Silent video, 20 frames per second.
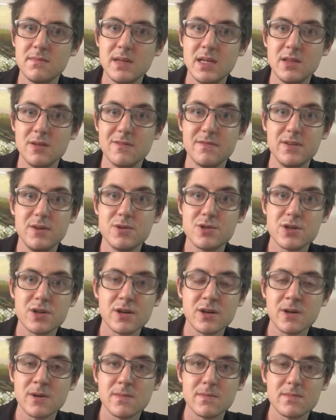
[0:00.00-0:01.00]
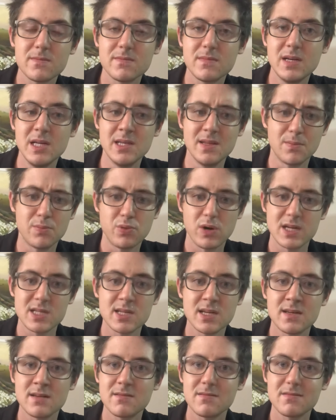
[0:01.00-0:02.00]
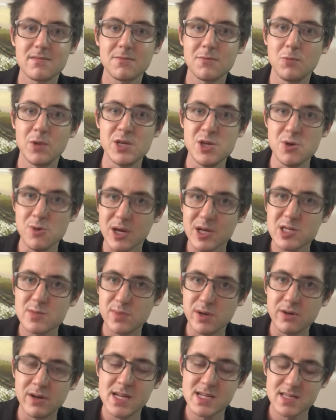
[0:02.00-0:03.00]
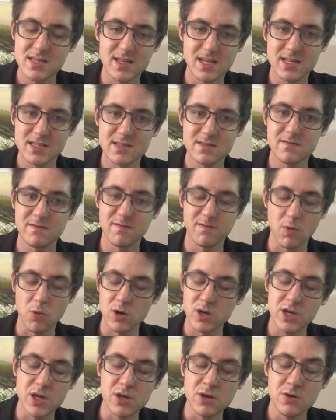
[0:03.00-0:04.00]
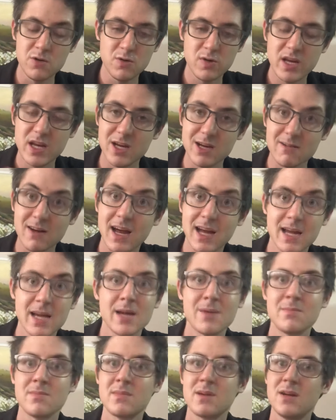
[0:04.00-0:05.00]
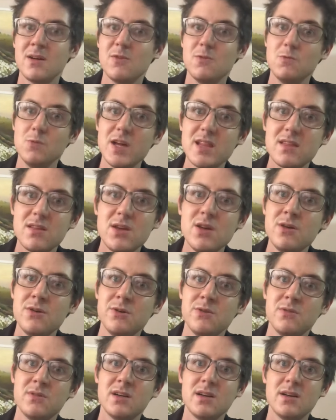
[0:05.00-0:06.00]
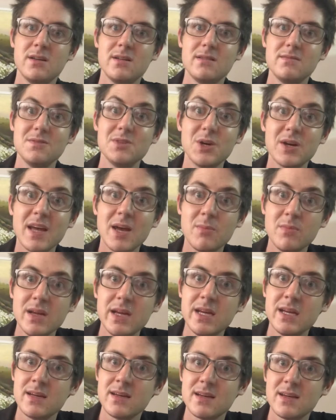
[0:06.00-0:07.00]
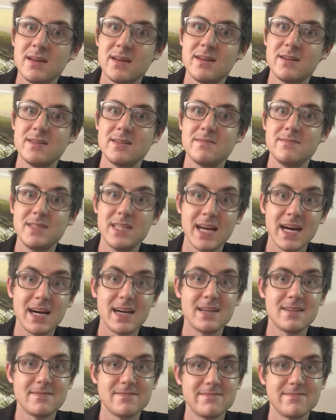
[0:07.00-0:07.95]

in the future, in the present, when you experience this for you, here I am, with you. Look at me. Yeah.